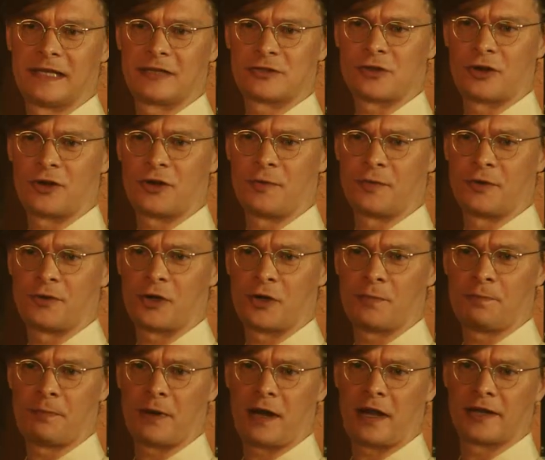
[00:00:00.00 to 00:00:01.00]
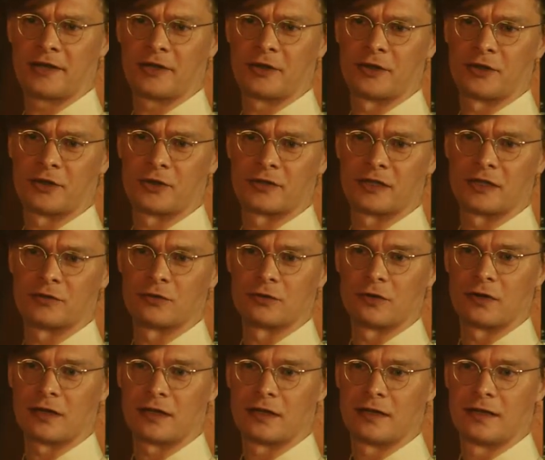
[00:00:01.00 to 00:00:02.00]
do you need so many
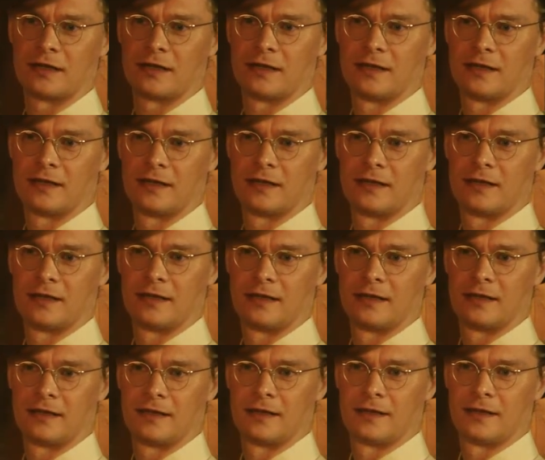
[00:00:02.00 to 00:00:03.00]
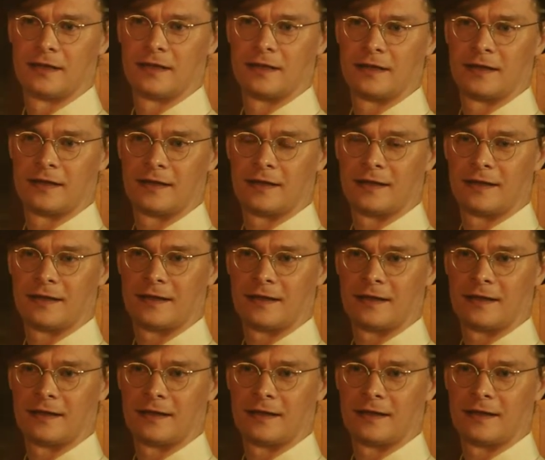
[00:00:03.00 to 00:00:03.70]
keys? The elf smiled and